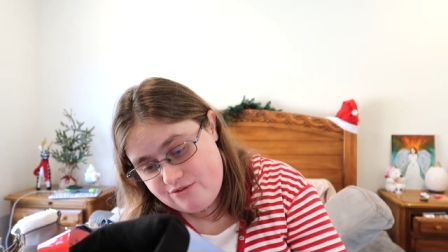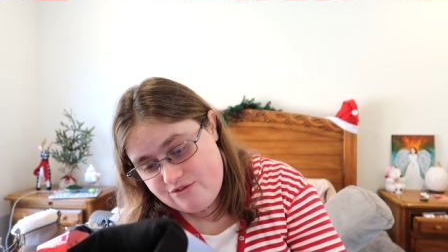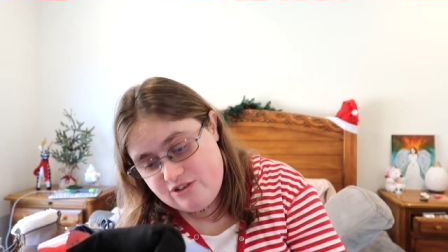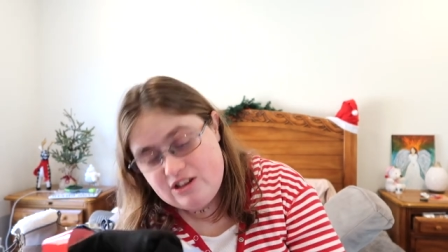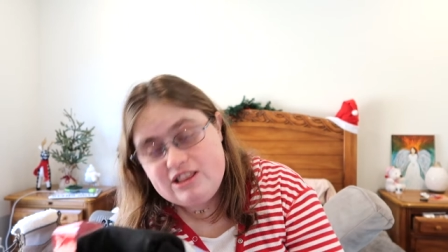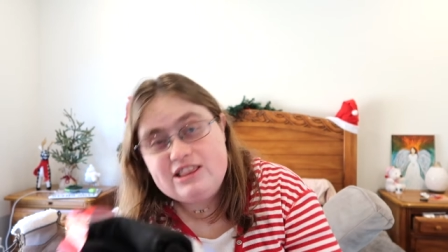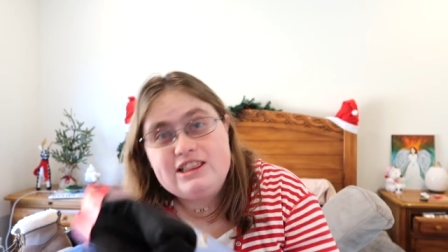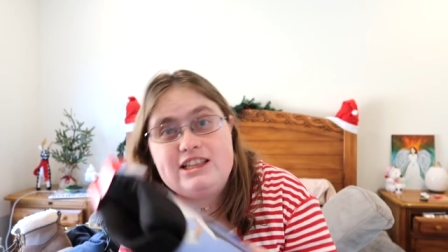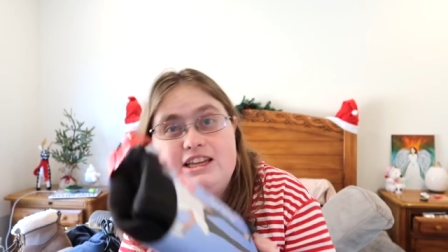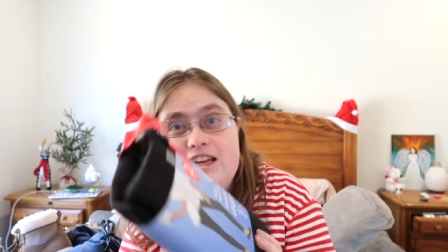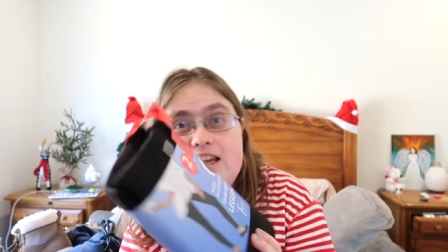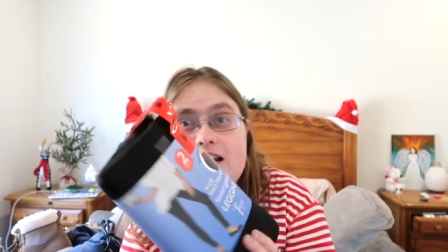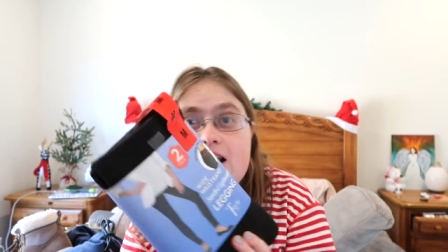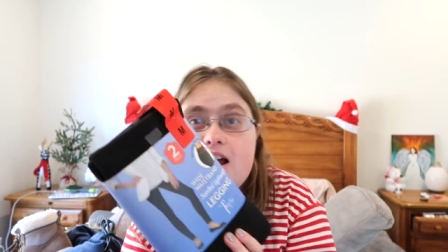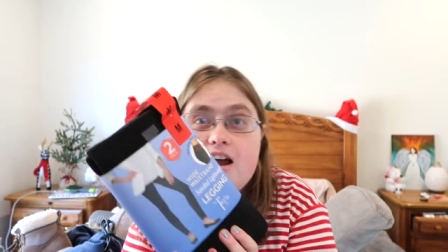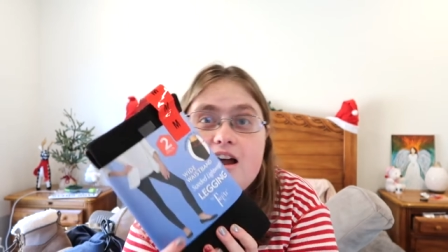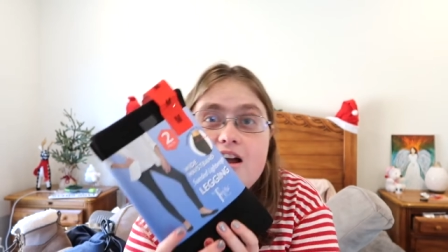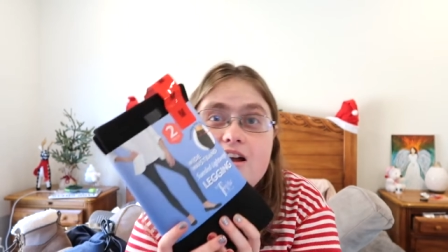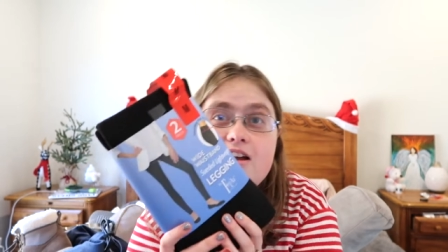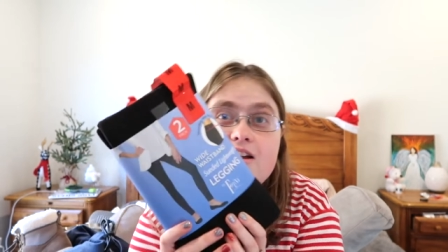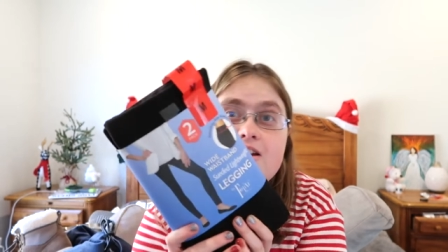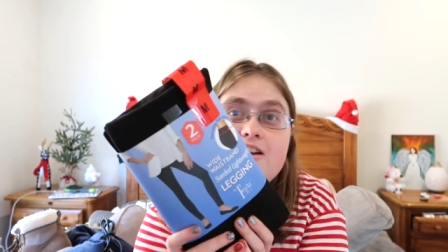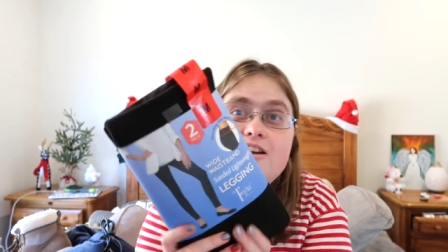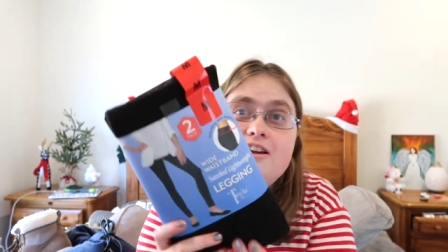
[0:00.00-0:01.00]

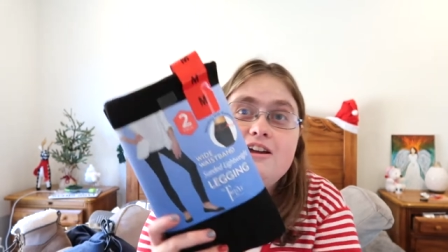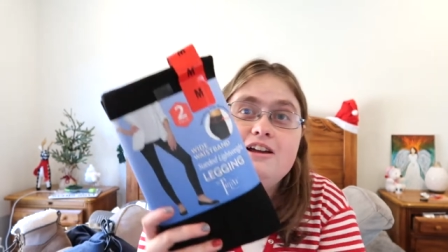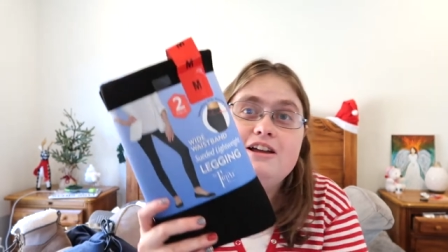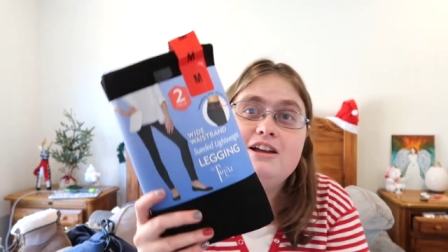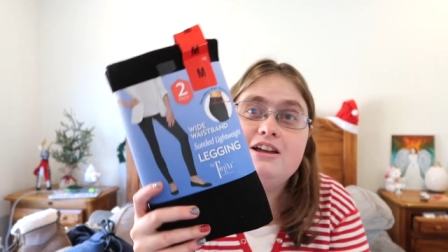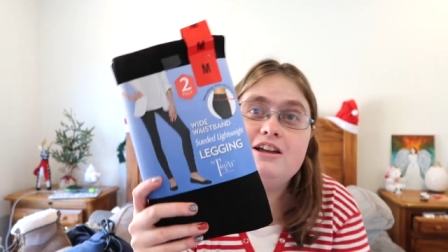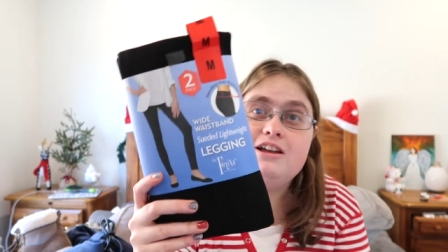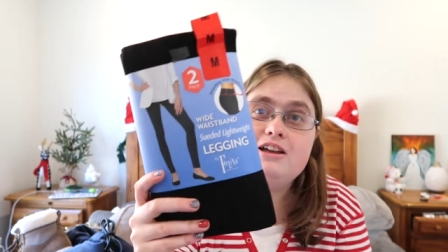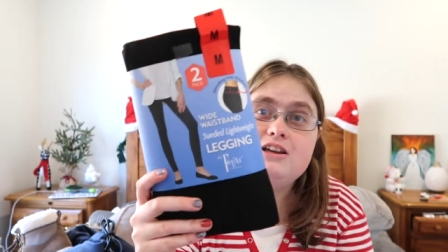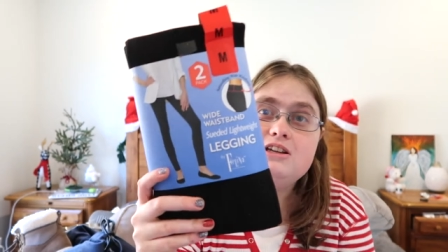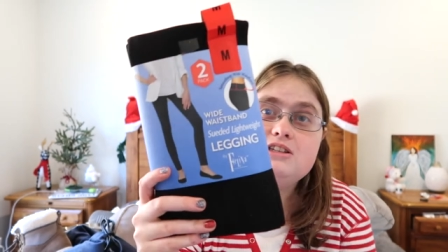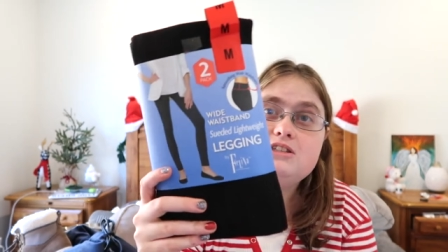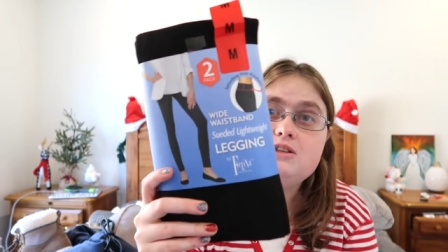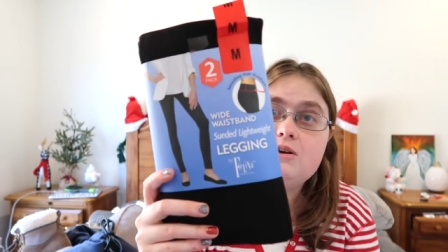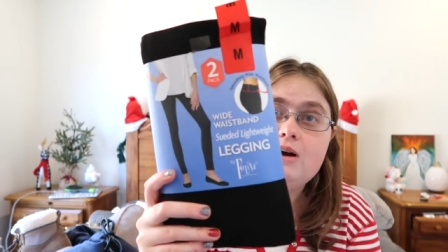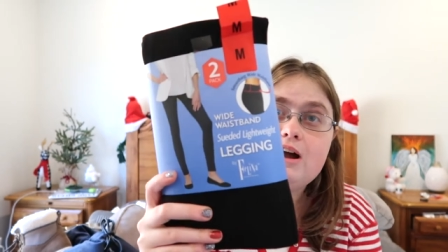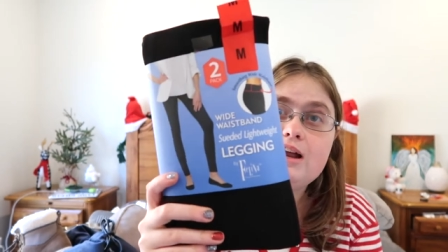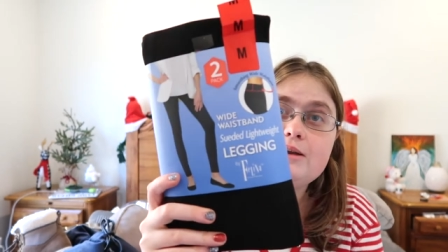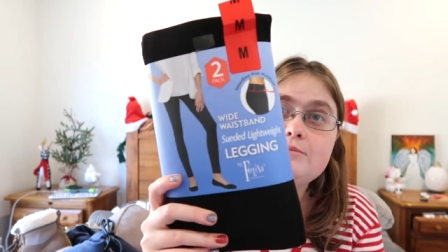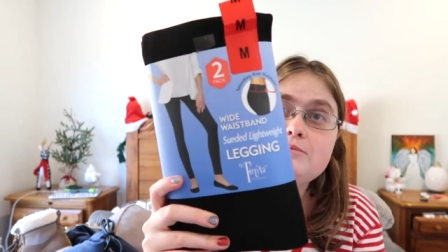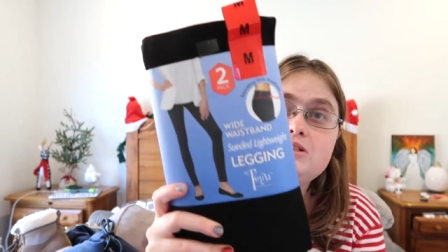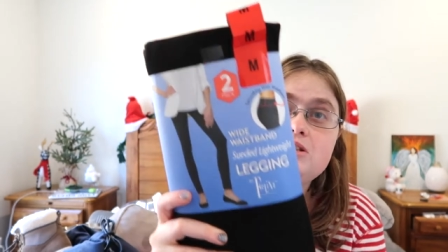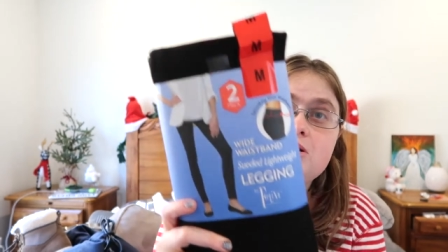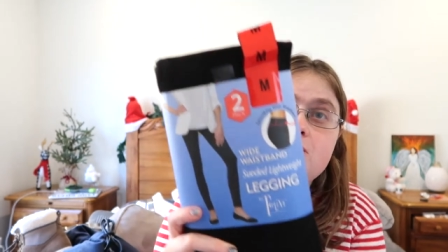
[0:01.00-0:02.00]
Felina. So
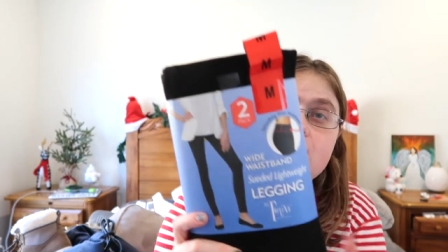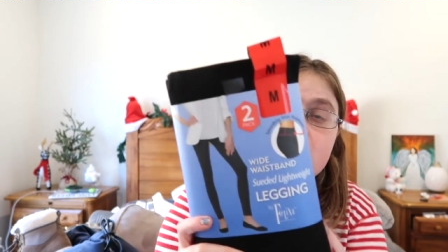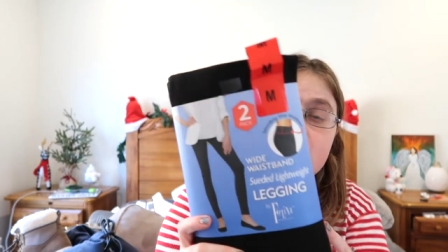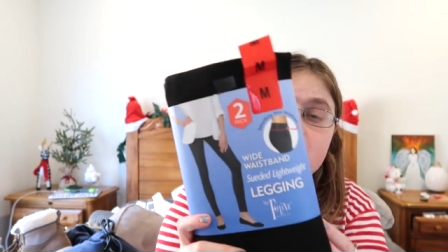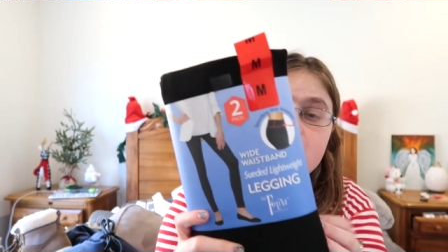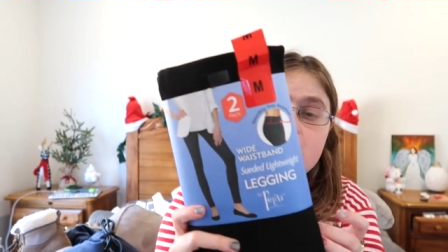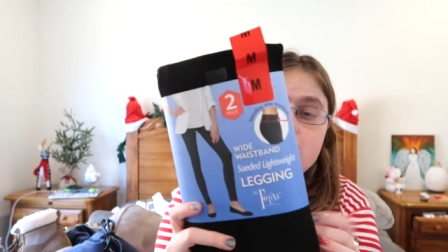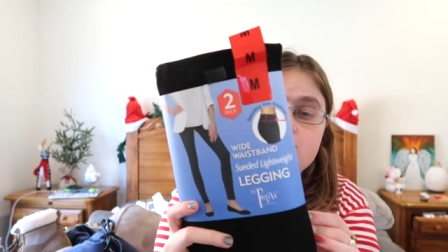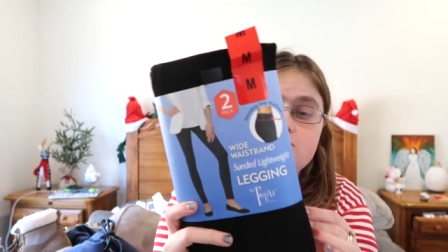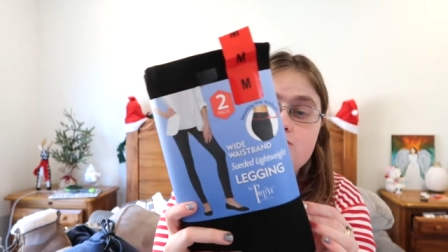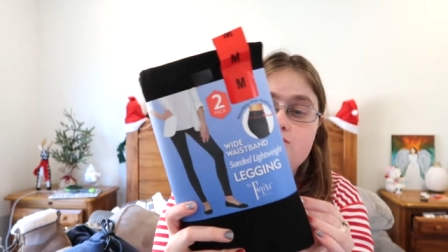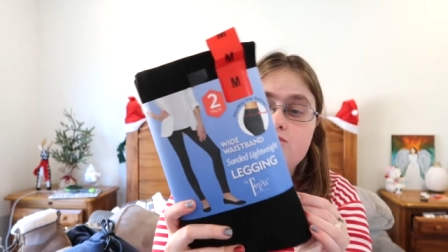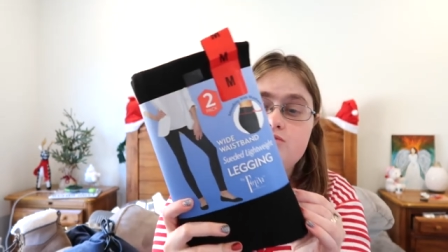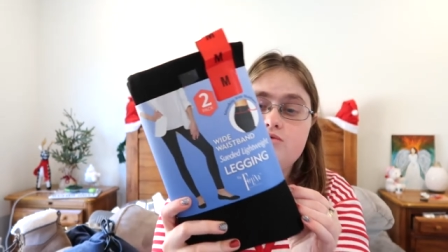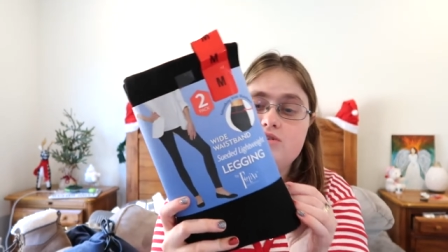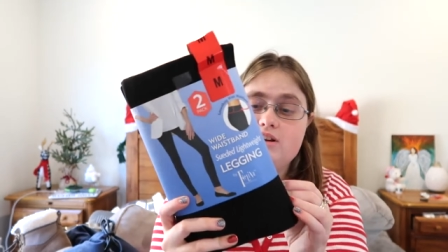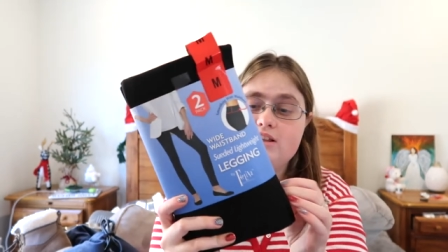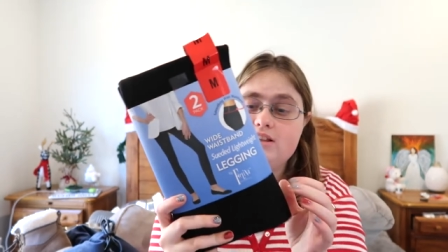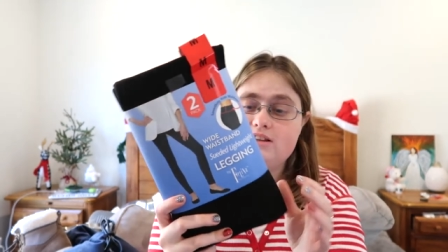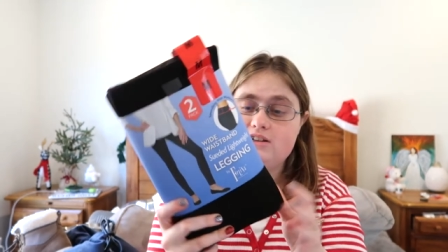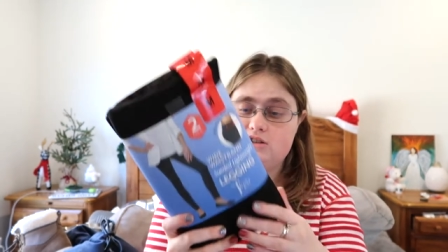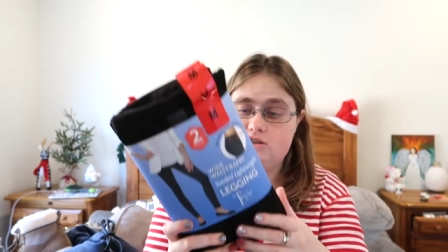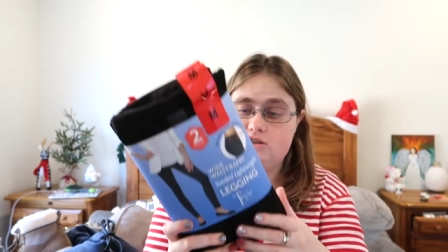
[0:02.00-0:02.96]
I'm so, they're really